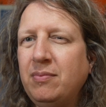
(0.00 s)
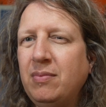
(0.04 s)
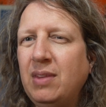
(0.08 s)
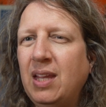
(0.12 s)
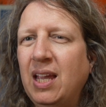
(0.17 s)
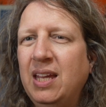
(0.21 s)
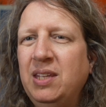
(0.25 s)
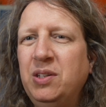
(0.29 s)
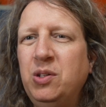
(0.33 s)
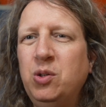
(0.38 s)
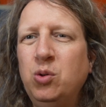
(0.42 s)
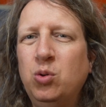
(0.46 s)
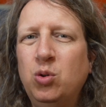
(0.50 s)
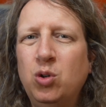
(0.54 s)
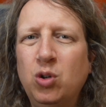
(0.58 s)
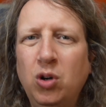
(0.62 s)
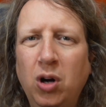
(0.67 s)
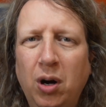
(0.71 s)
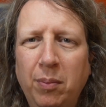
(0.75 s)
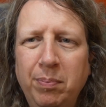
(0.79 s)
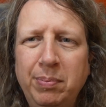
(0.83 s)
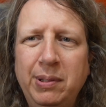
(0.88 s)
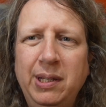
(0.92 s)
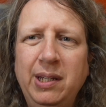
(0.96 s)
and you
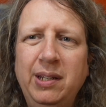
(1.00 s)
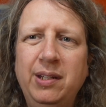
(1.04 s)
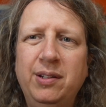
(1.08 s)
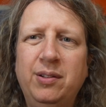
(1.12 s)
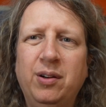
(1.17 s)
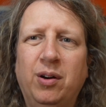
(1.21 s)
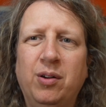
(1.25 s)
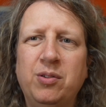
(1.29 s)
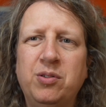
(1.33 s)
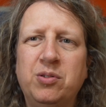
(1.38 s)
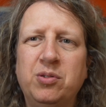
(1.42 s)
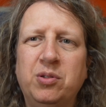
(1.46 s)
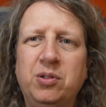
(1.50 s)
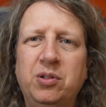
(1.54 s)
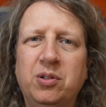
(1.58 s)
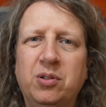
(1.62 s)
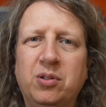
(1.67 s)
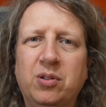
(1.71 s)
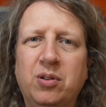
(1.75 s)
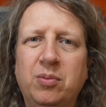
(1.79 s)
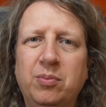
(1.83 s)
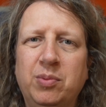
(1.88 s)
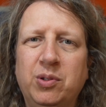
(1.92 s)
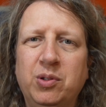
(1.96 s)
copy it onto your
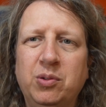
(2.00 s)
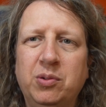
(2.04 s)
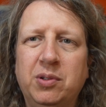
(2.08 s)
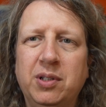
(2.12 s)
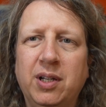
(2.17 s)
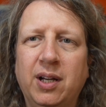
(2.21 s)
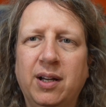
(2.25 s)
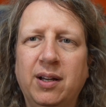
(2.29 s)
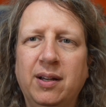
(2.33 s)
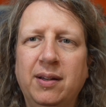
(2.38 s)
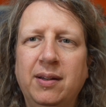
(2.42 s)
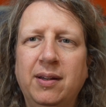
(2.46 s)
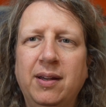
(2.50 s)
computer,